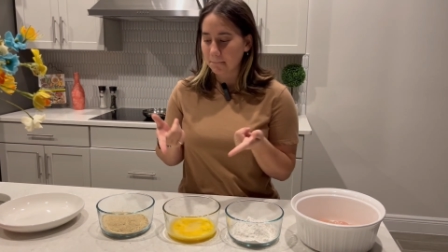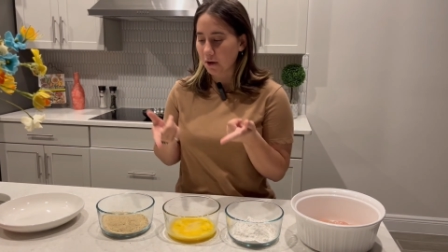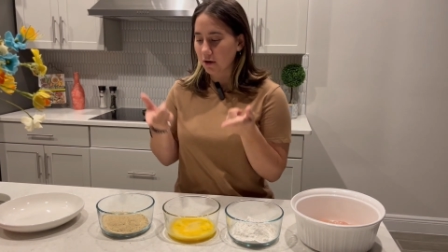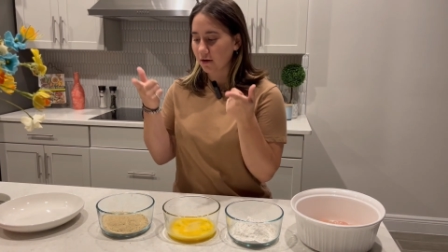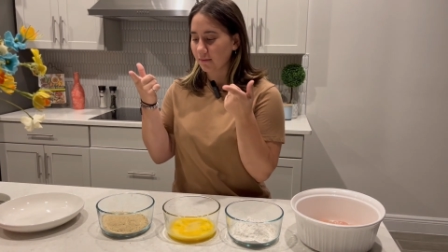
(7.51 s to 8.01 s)

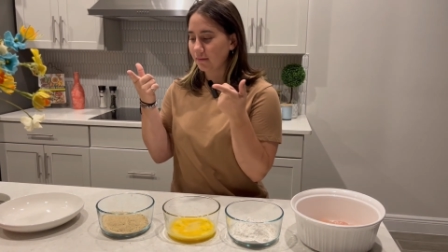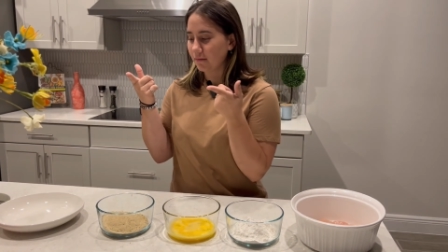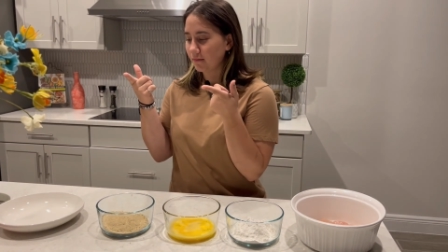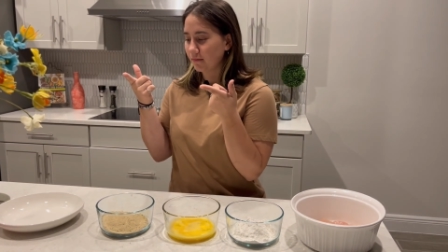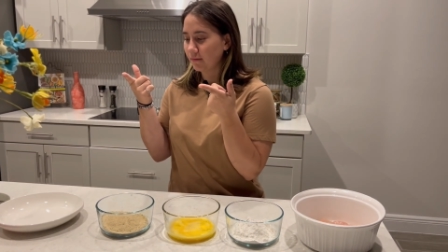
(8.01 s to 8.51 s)

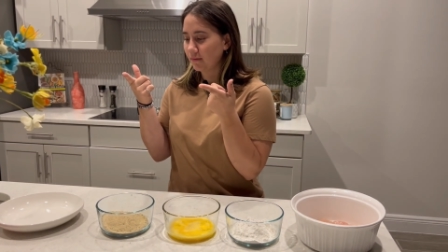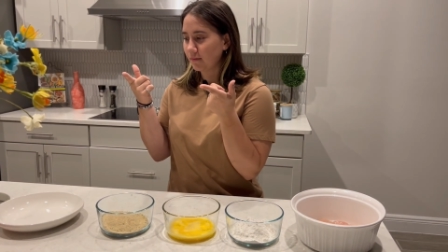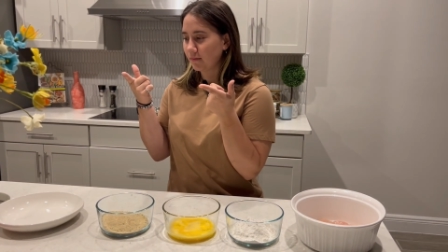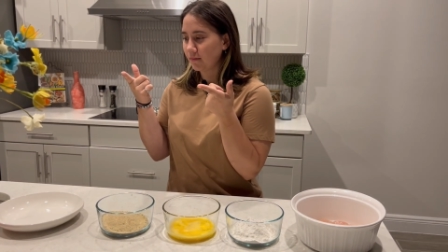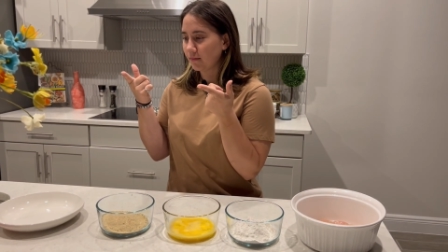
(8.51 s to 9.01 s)

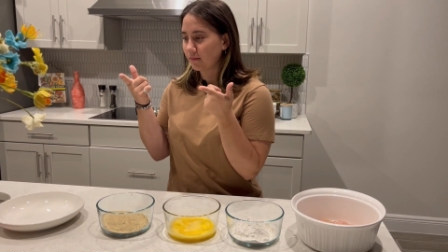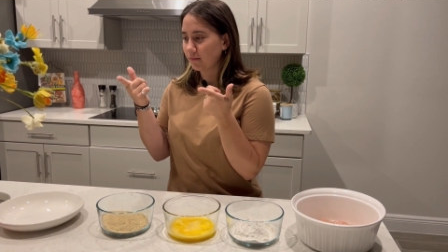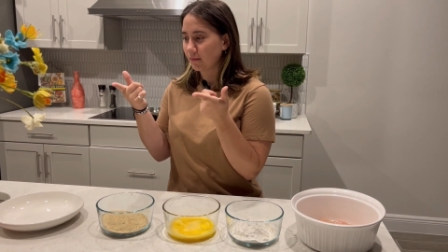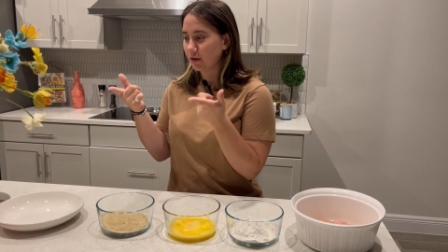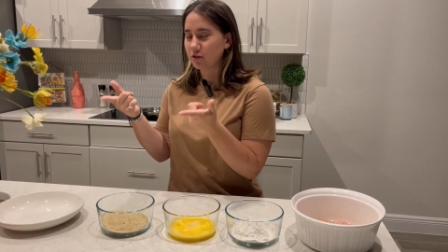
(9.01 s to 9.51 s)

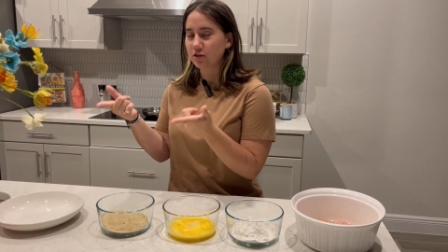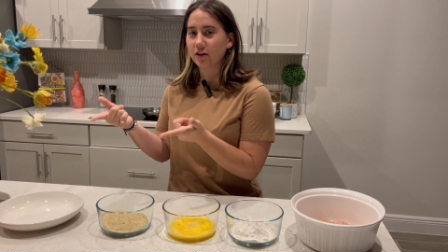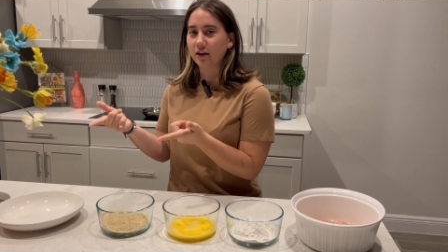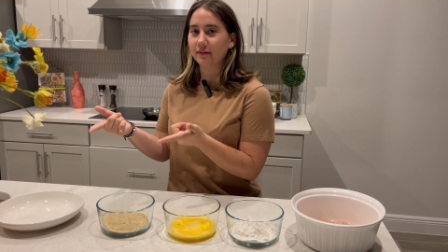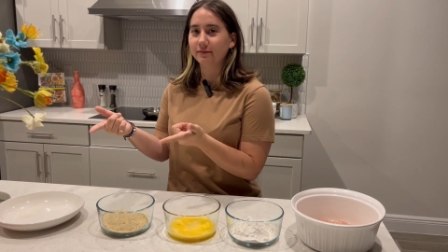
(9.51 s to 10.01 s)

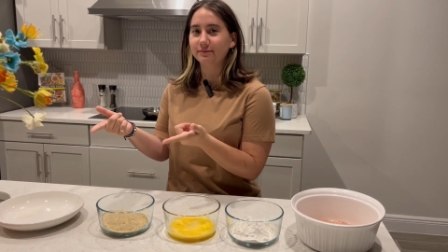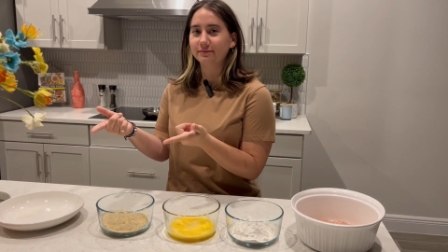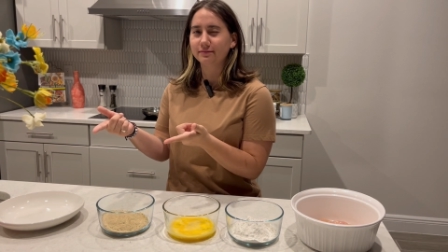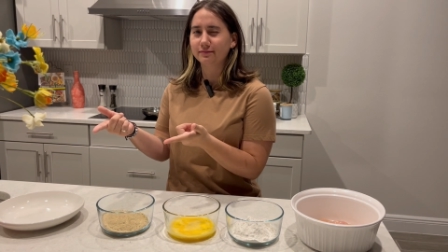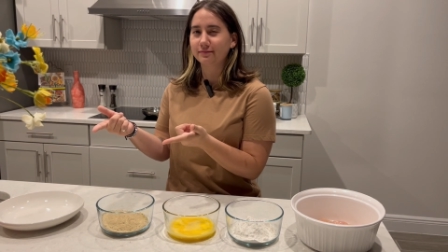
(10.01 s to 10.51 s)
parmesan.
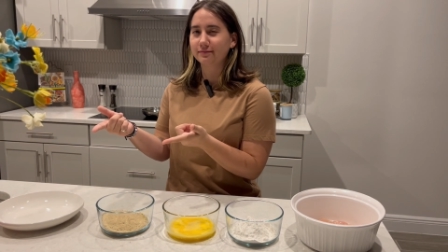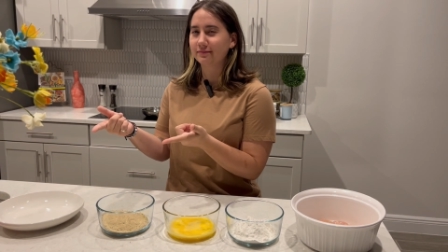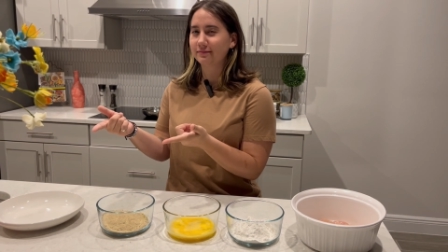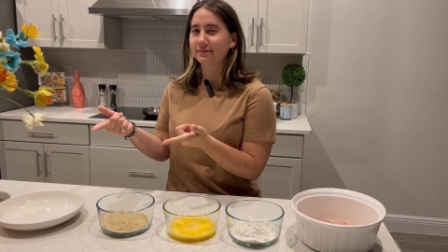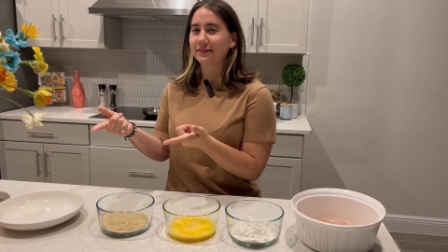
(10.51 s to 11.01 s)

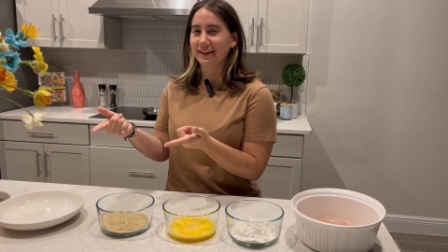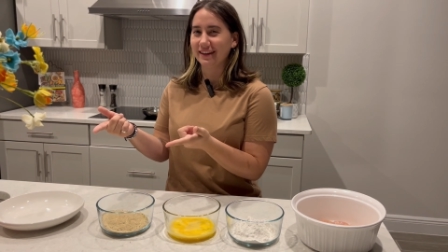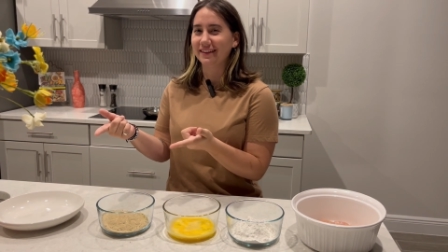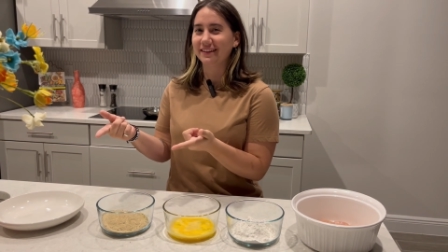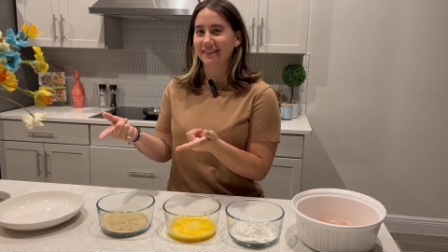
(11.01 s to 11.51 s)

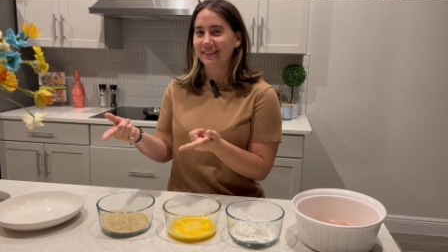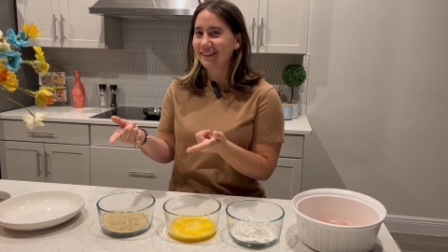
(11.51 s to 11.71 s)
Yeah.